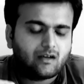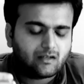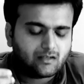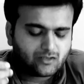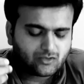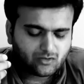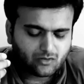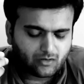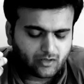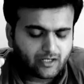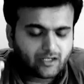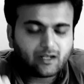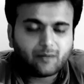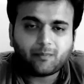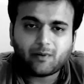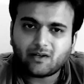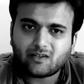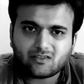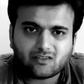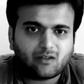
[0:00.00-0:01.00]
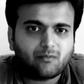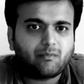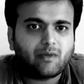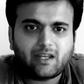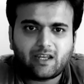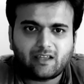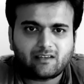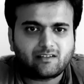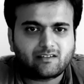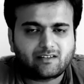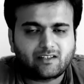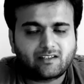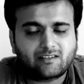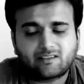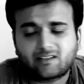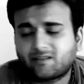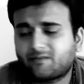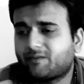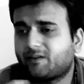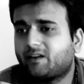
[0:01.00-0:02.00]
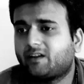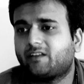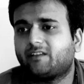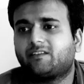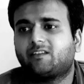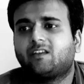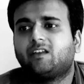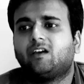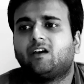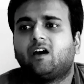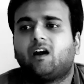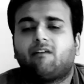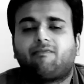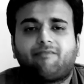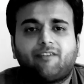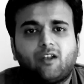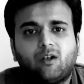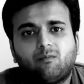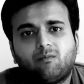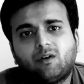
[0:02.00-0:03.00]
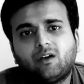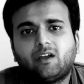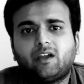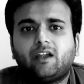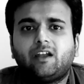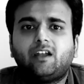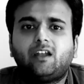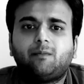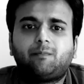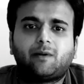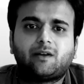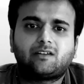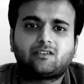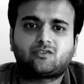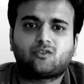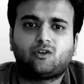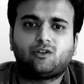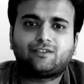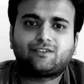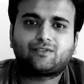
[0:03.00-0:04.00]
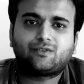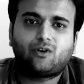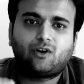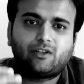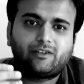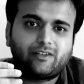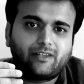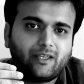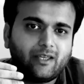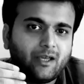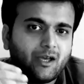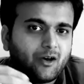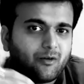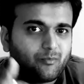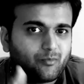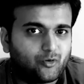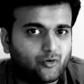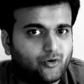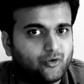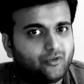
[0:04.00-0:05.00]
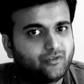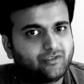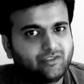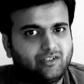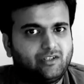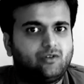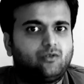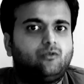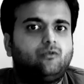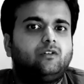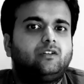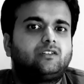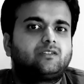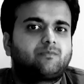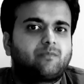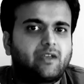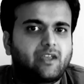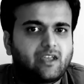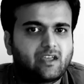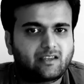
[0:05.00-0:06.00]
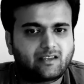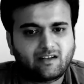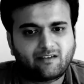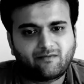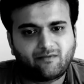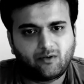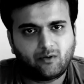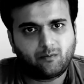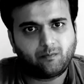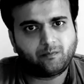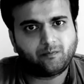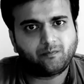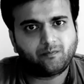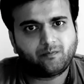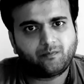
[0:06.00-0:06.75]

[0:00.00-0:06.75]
So it depends on many other things. If it is a film, it depends also on the producer who is making that film.